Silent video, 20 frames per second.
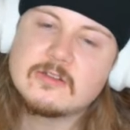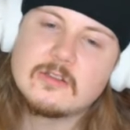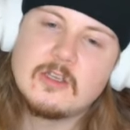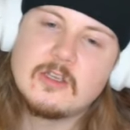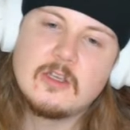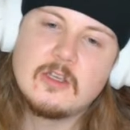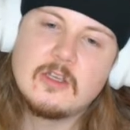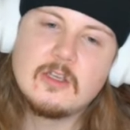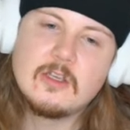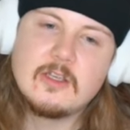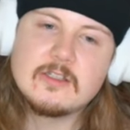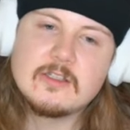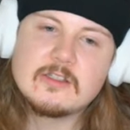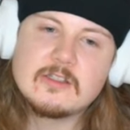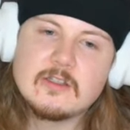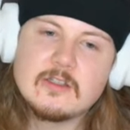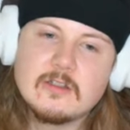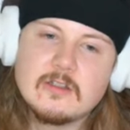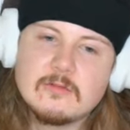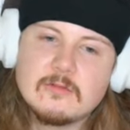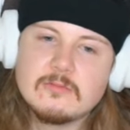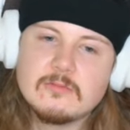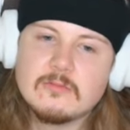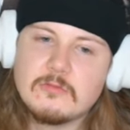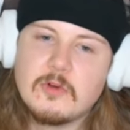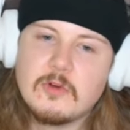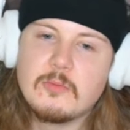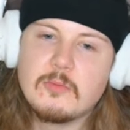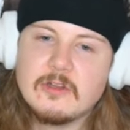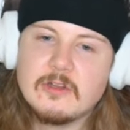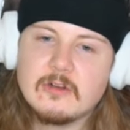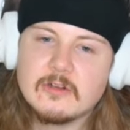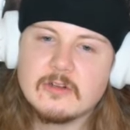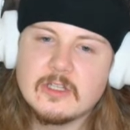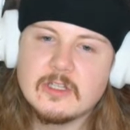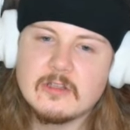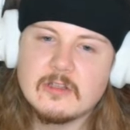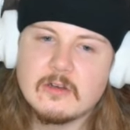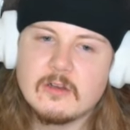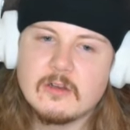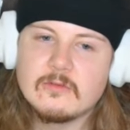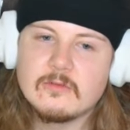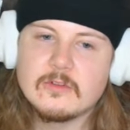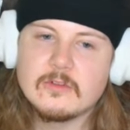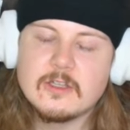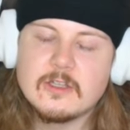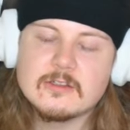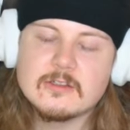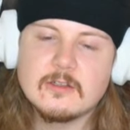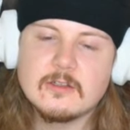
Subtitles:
It's the real deal of 10-scale.